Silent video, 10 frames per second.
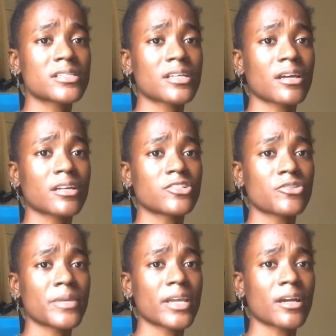a
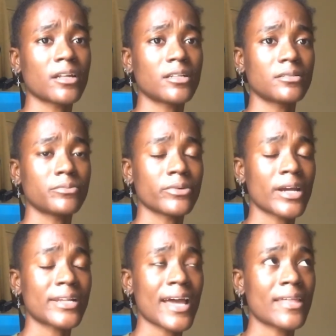Jamaican
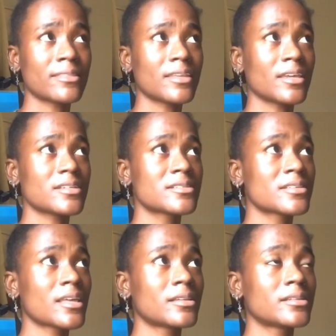brand, and they
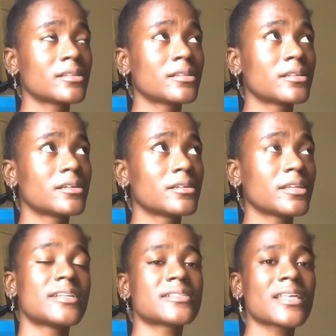
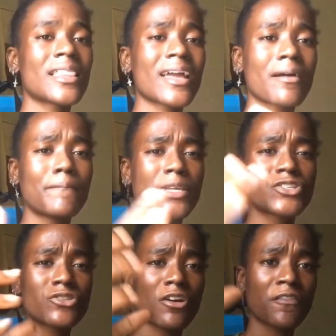sell like a
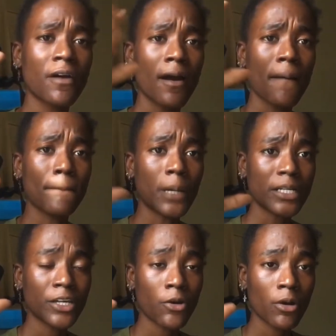mixture of
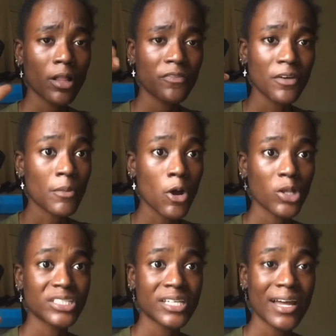body oil from
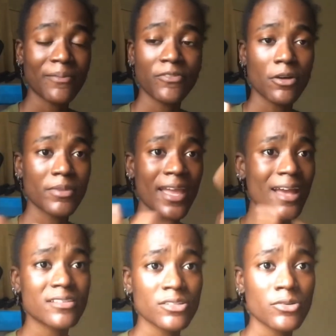all type, from
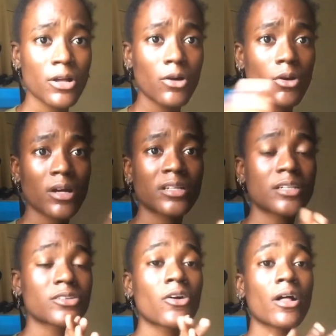castor oil,
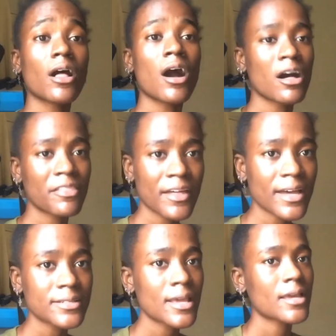coconut oil, all that.